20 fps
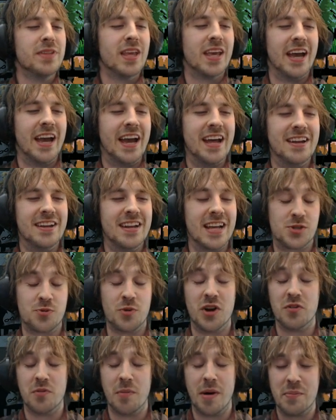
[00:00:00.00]
And that's
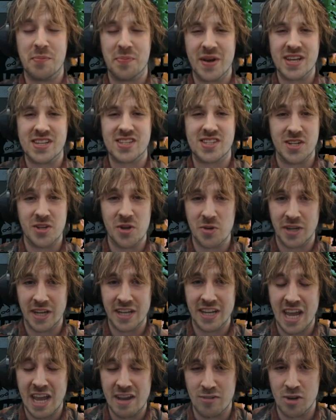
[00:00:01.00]
one of my best
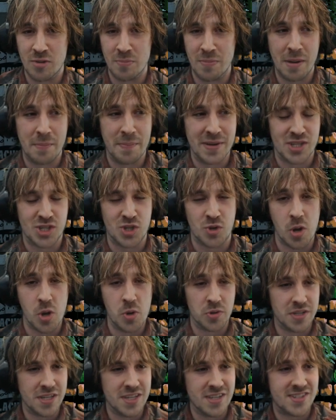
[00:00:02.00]
slogan ever, my best
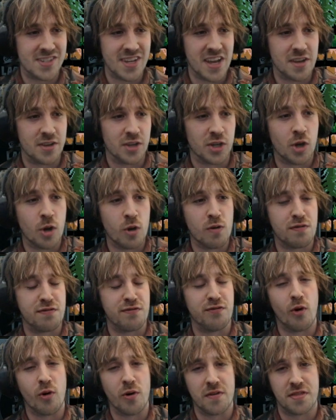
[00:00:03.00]
quote. He said, go
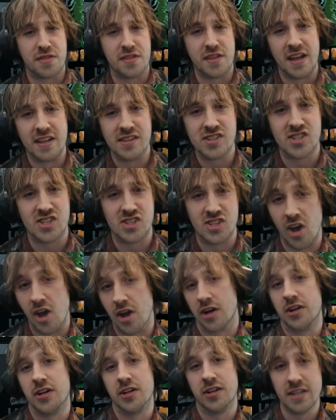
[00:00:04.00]
forth and
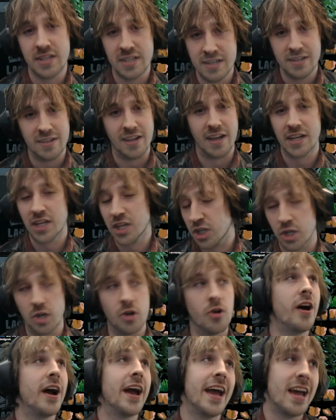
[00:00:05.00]
suck. Like,
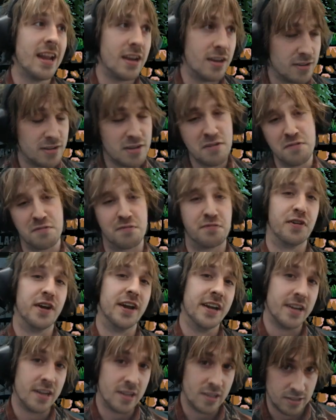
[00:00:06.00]
go ahead,
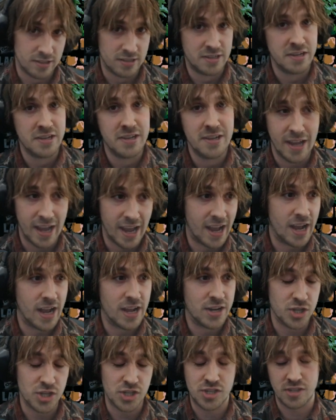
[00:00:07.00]
fail,
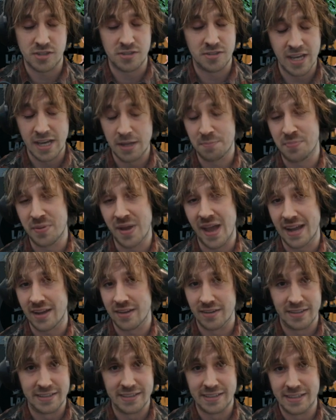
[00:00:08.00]
and just get back,
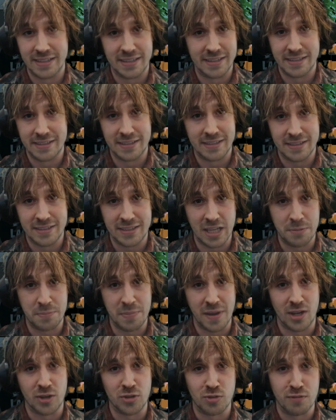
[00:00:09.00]
uh, get
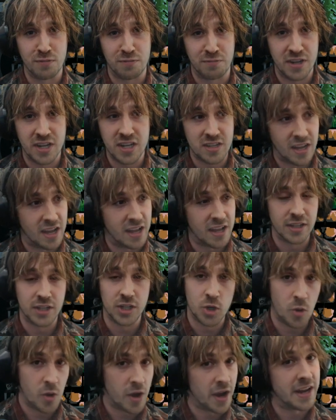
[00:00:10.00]
back on your feet and
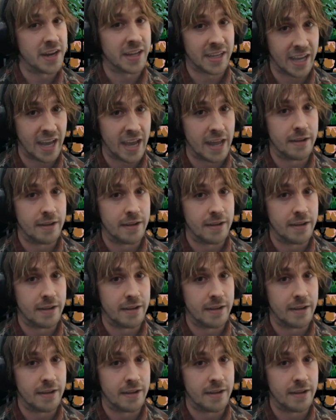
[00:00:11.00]
go ahead again.